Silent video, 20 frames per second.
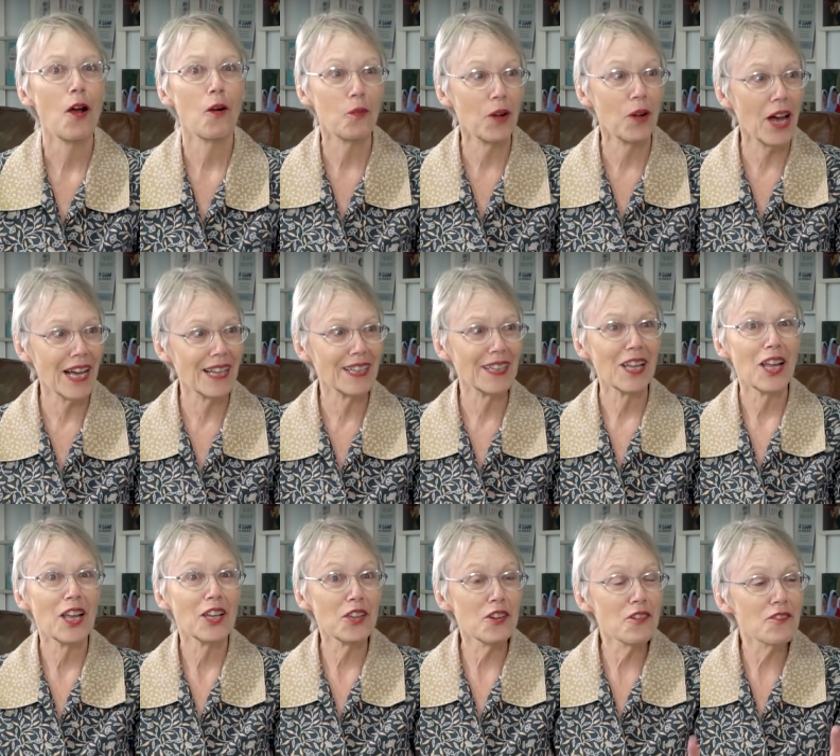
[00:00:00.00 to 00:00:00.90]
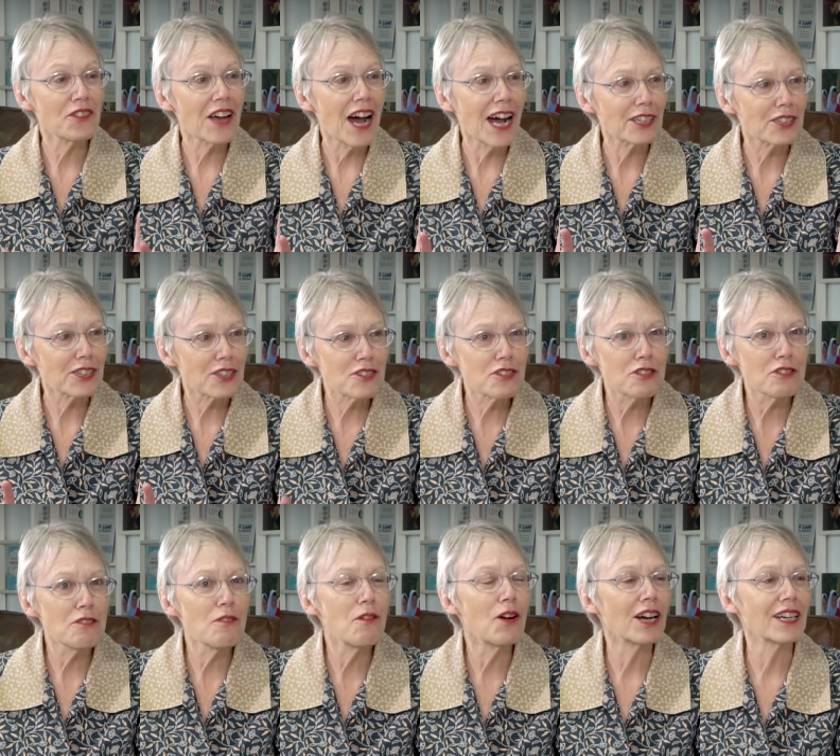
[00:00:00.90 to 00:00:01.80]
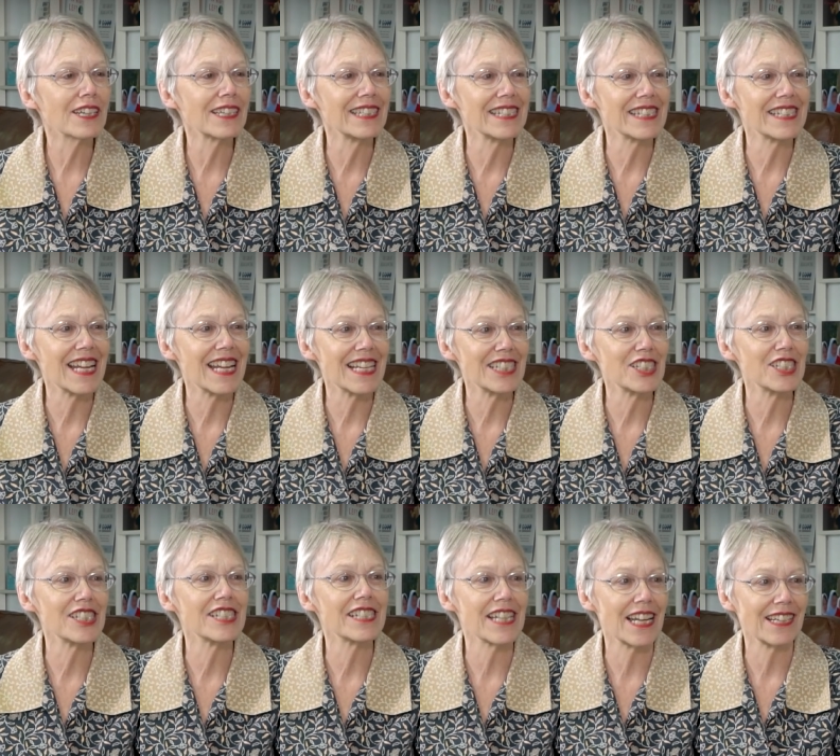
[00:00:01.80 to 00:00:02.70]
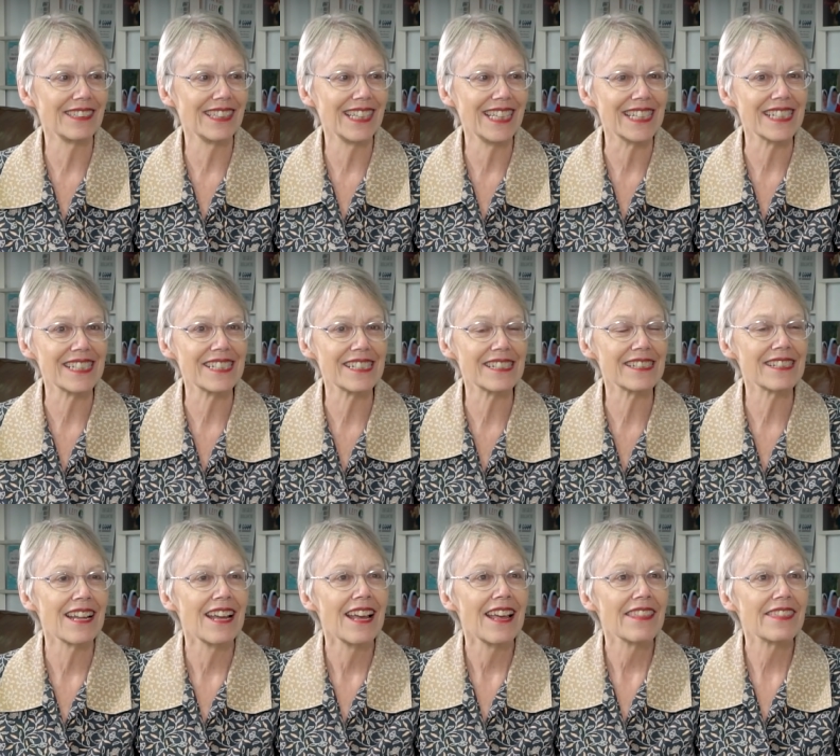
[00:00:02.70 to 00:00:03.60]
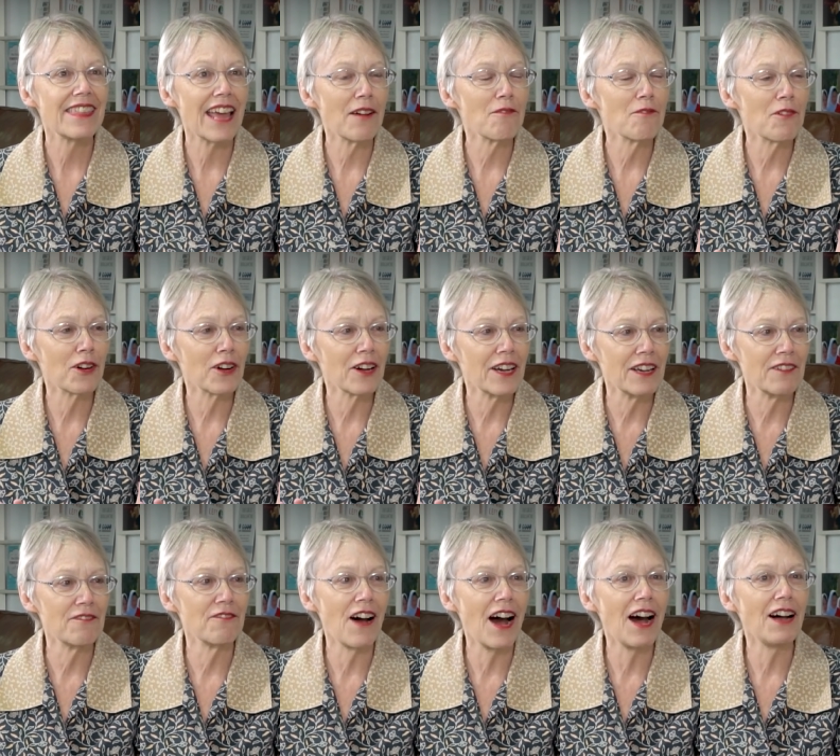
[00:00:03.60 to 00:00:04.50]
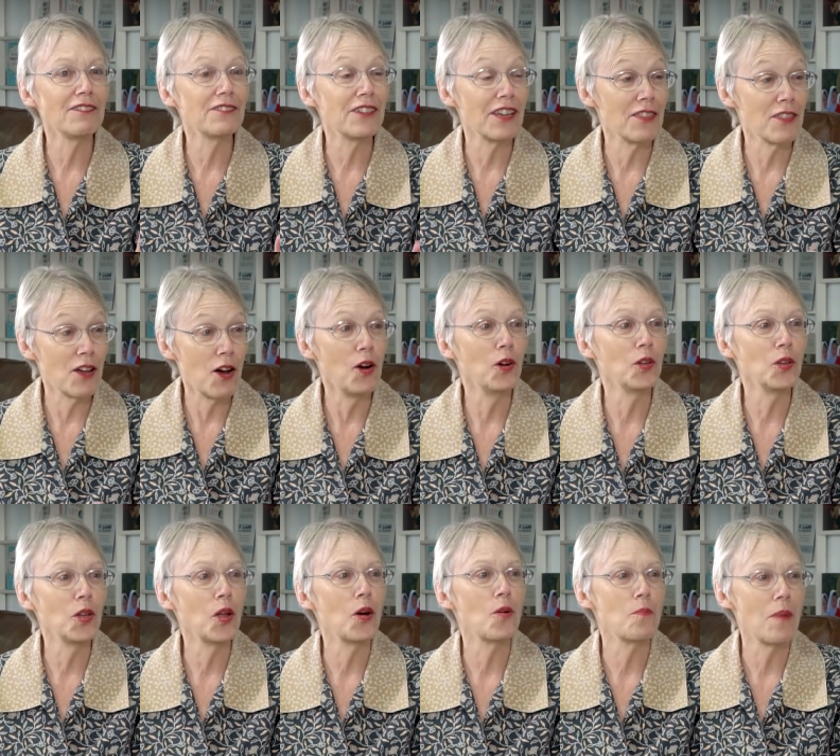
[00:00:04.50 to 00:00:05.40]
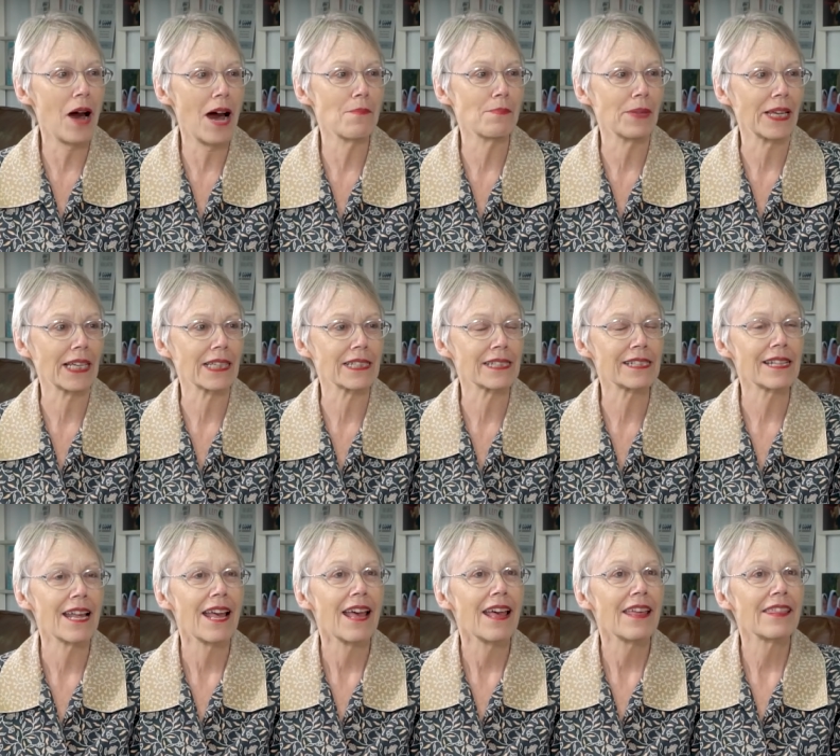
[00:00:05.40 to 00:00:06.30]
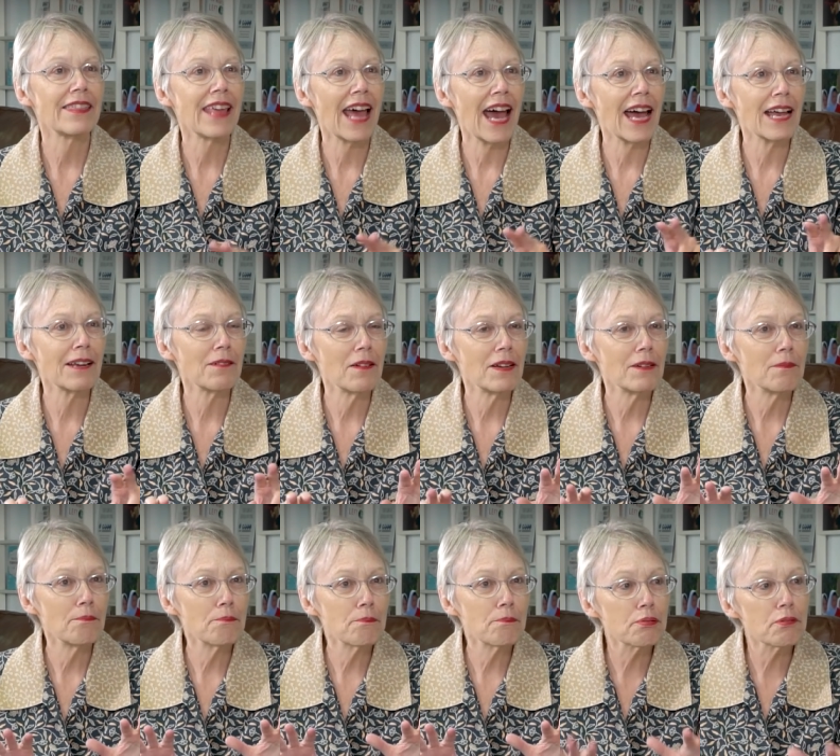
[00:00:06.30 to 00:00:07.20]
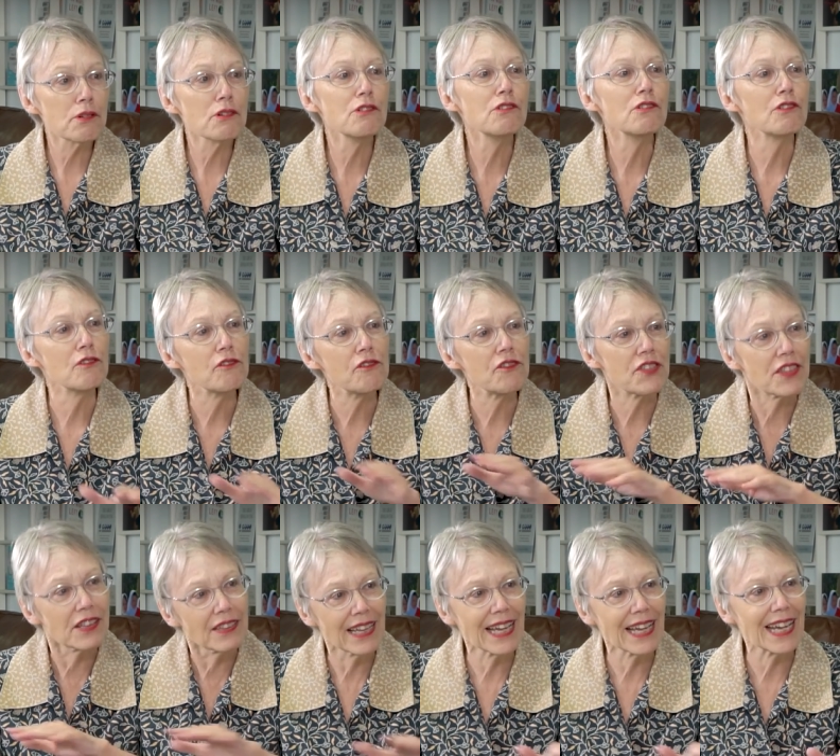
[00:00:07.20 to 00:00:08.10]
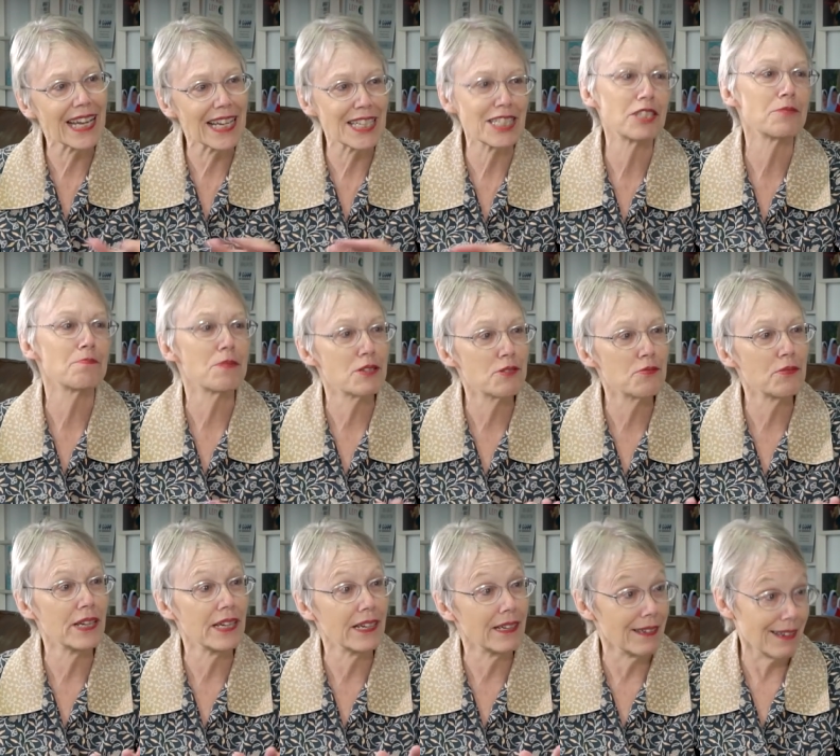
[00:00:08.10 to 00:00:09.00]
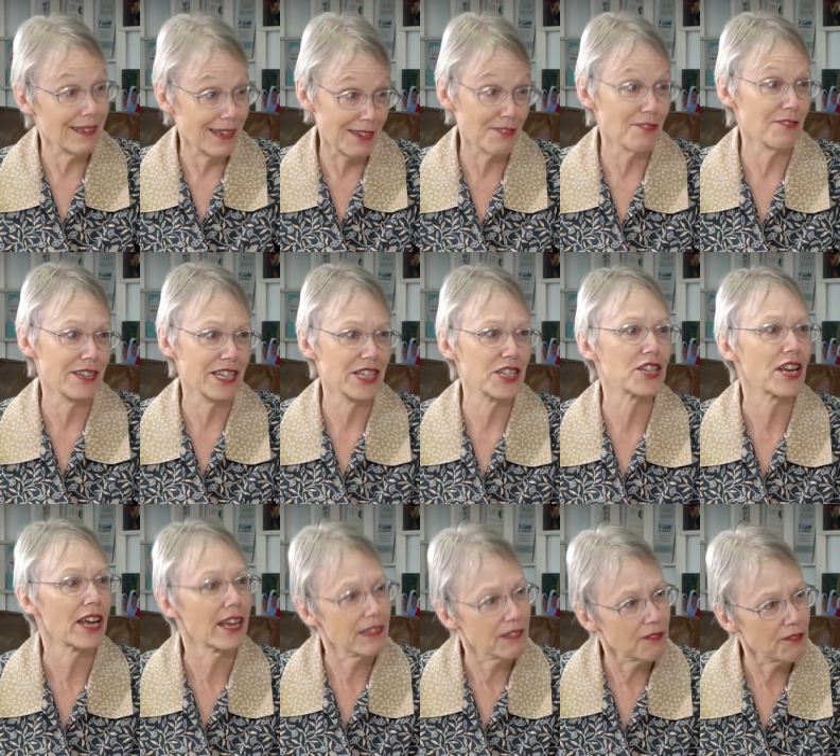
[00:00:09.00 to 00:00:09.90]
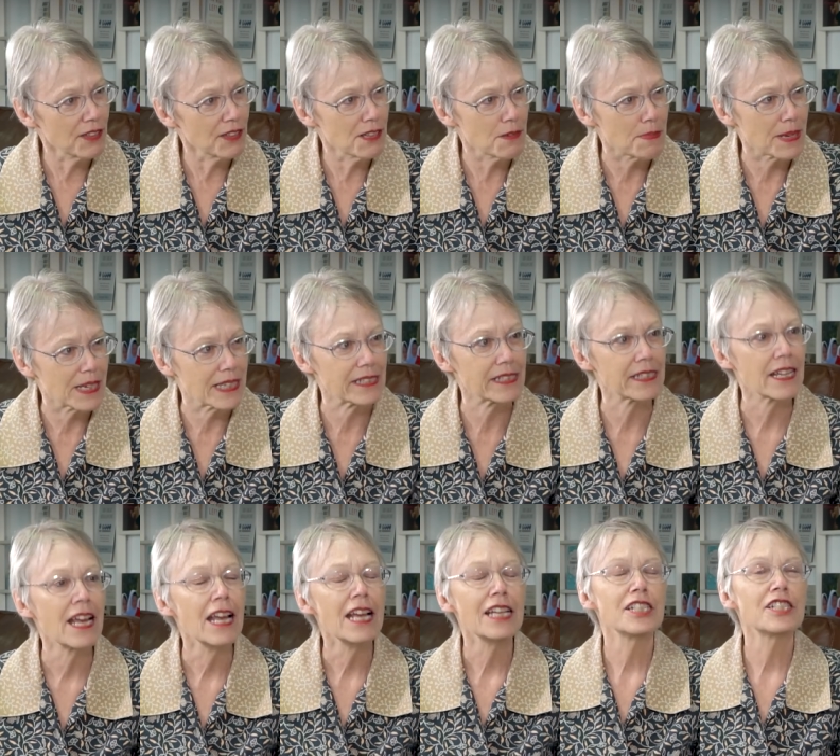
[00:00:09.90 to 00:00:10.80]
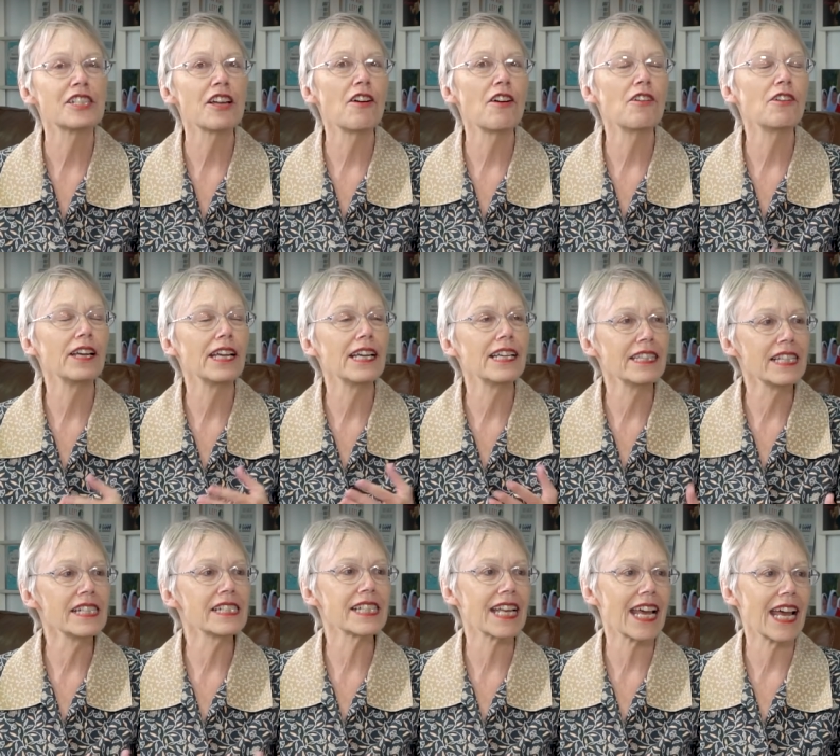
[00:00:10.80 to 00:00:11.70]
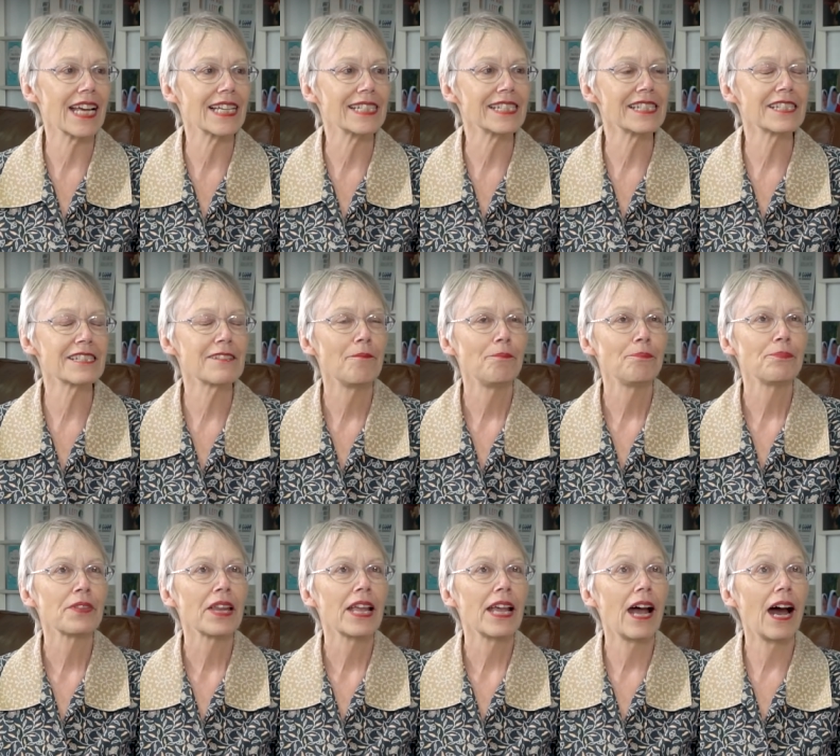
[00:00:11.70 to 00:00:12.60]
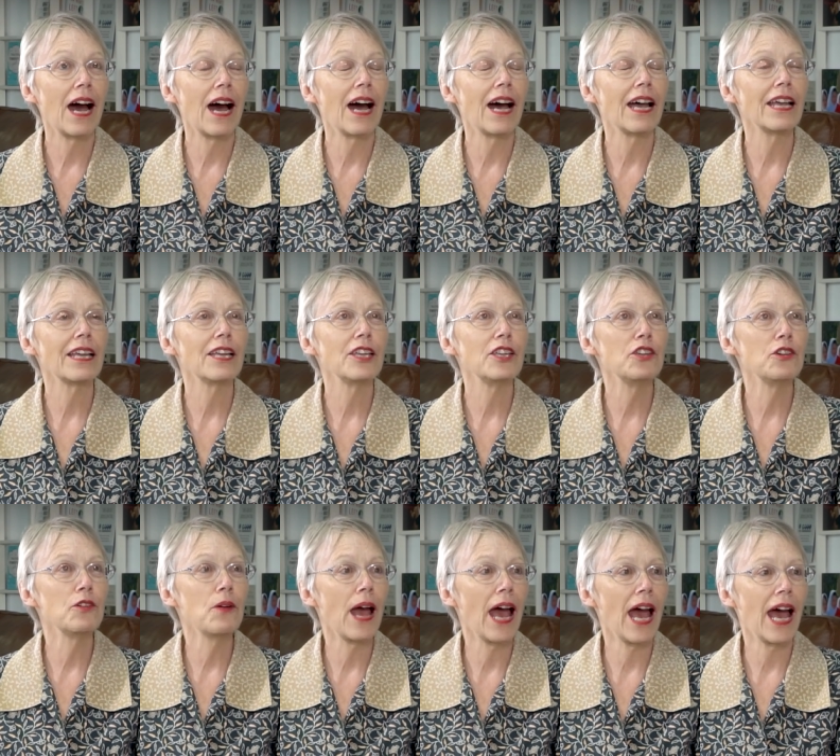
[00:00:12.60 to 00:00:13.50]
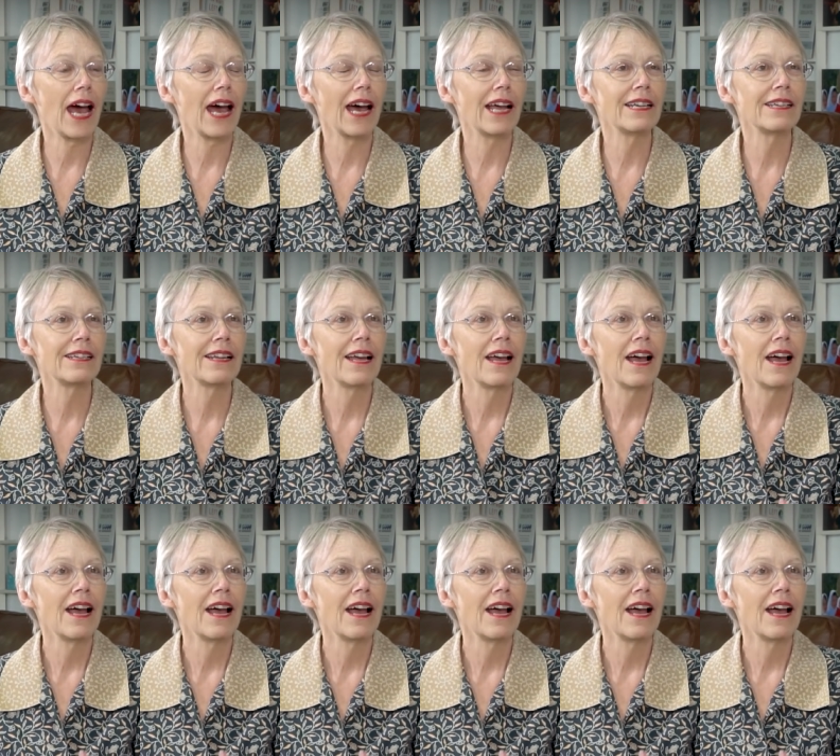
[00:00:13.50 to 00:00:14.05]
Well, you've got two organizations at least that were involved in the Jolo bombings that prove the linkage between Indonesia and the Philippines. So in this case, you had